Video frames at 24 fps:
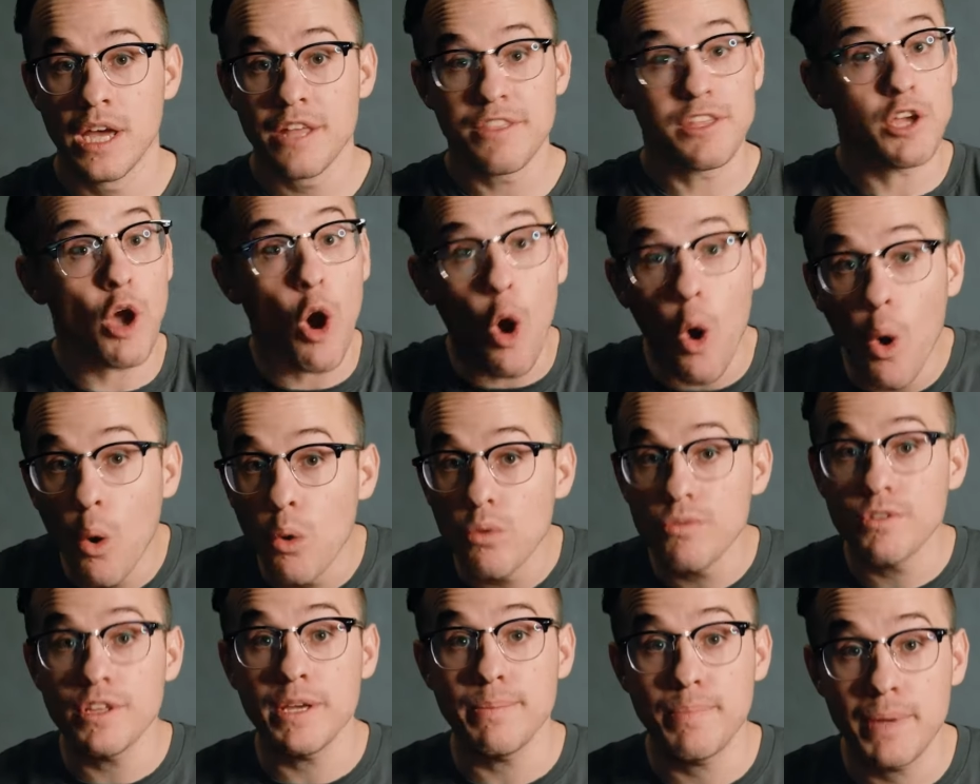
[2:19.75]
The
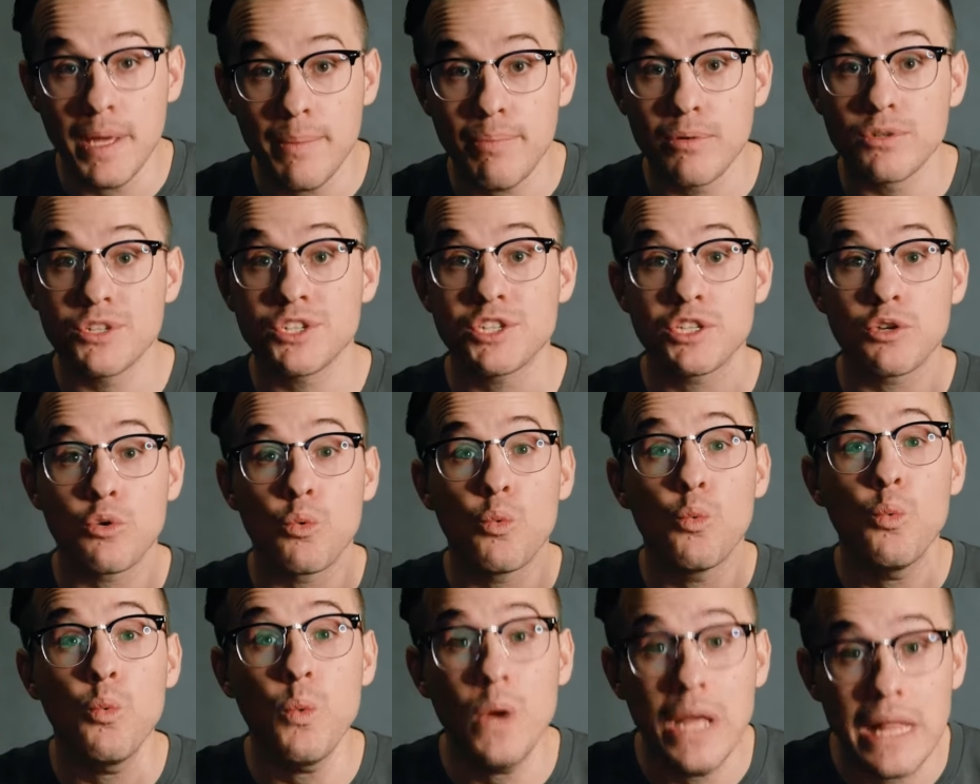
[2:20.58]
only people still
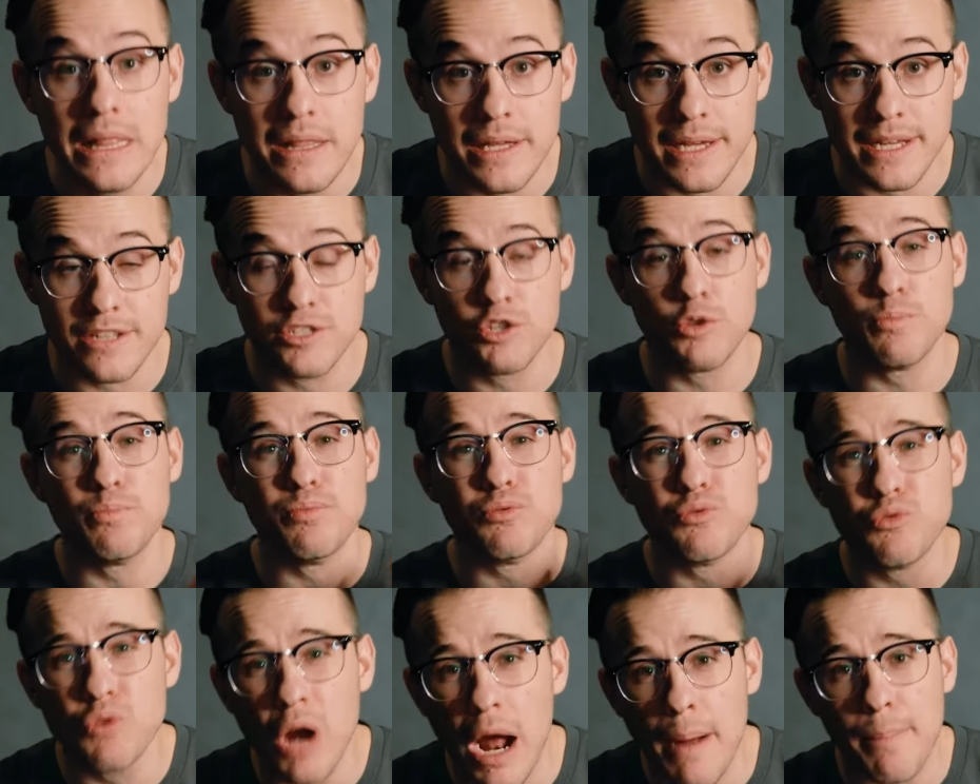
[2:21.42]
willing to
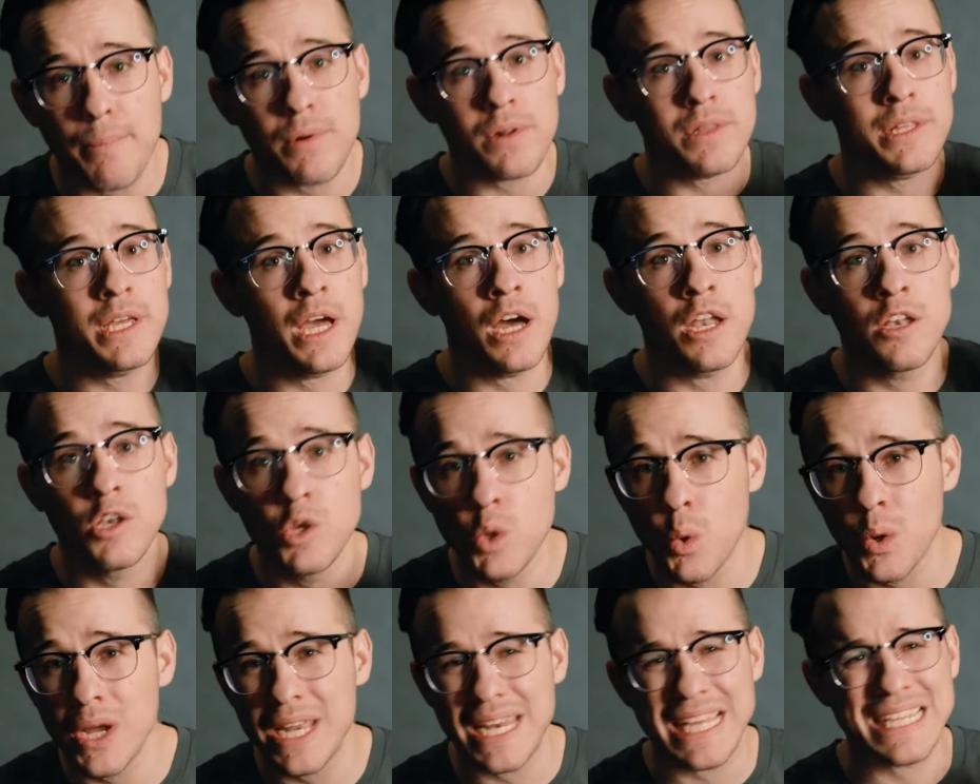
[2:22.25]
properly
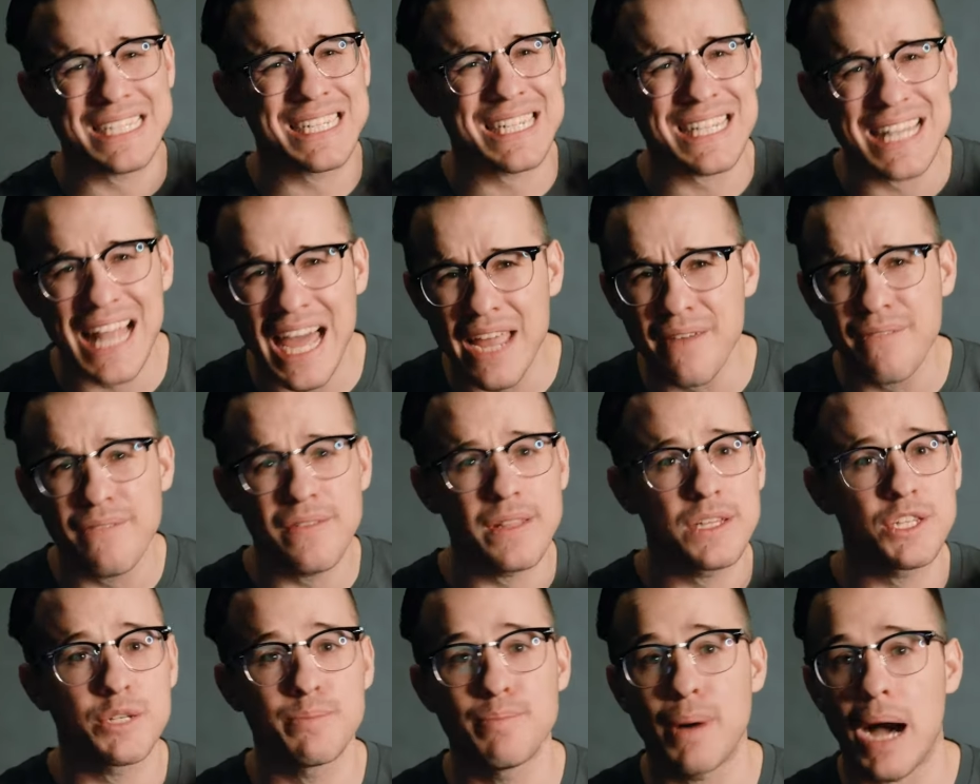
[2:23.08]
anoint his
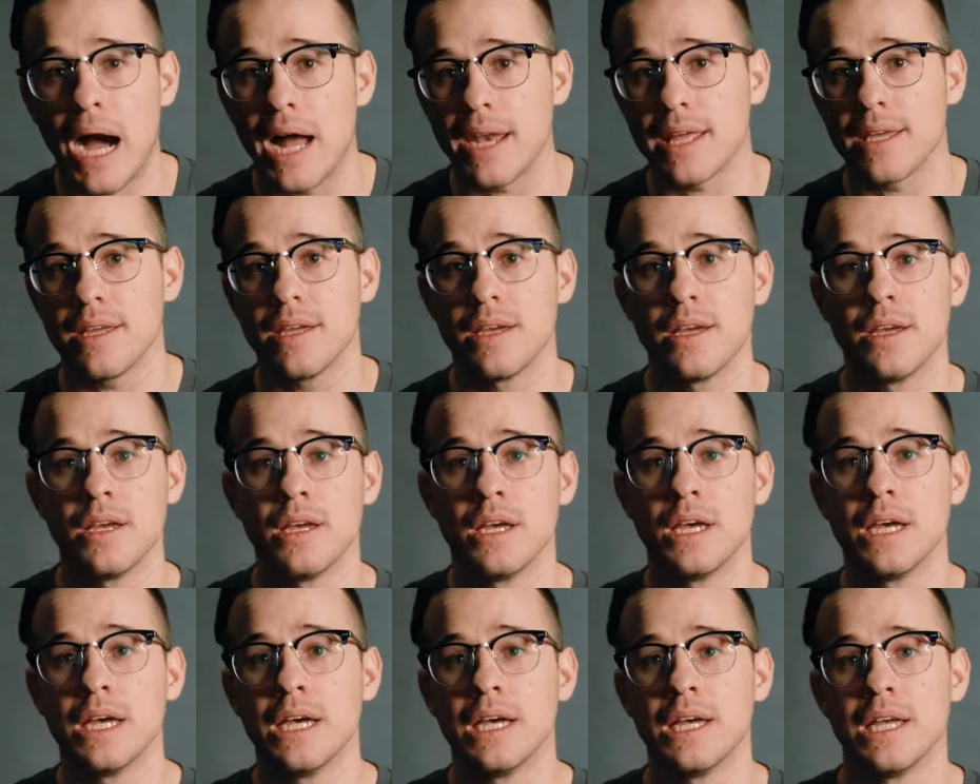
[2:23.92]
lifeless body
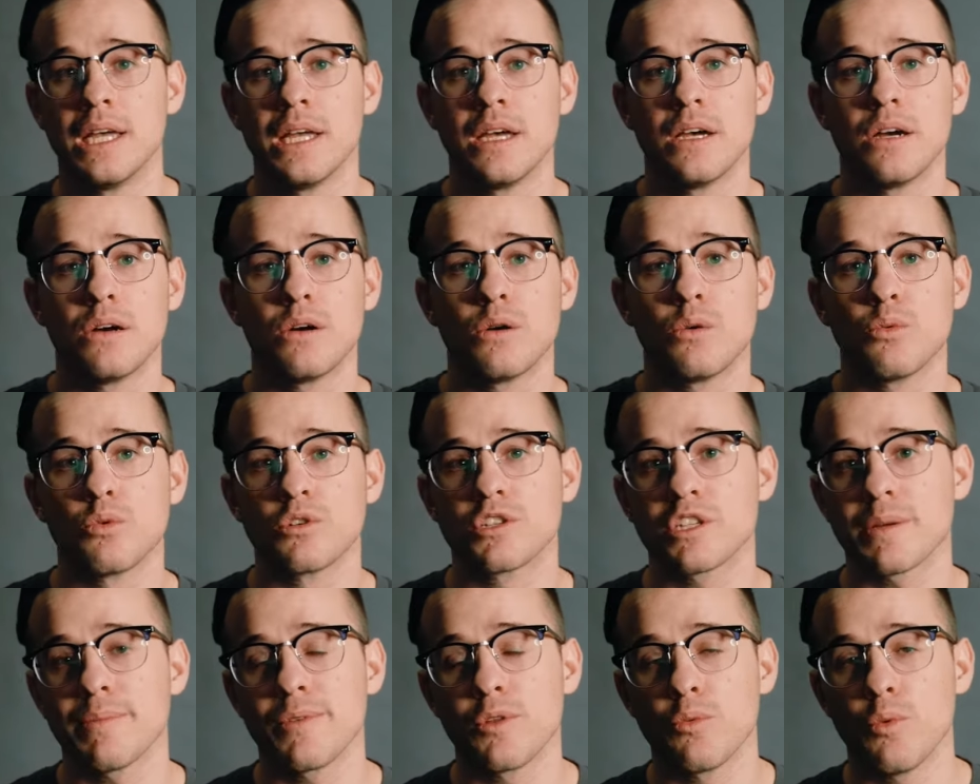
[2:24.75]
were
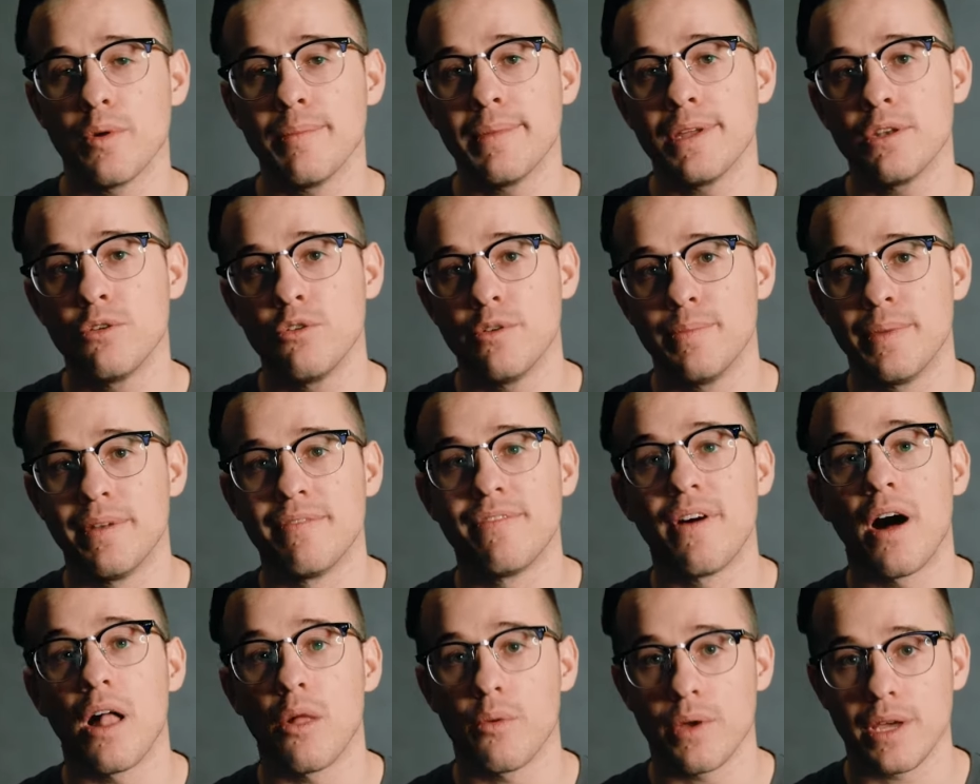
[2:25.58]
some of the women who'd been
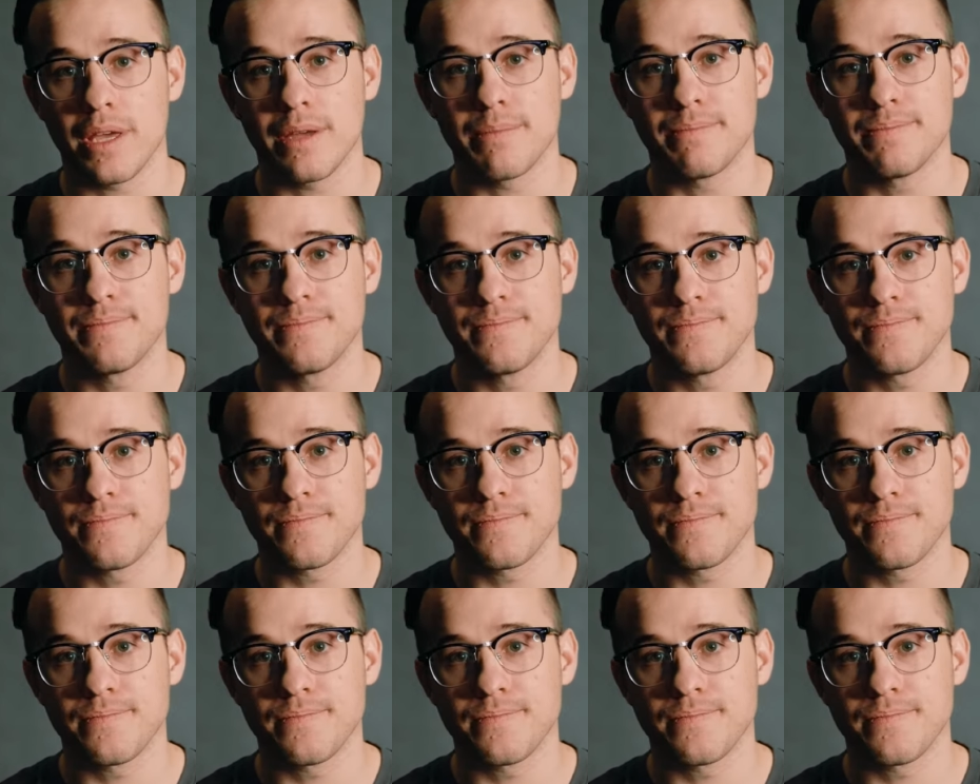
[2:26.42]
following him.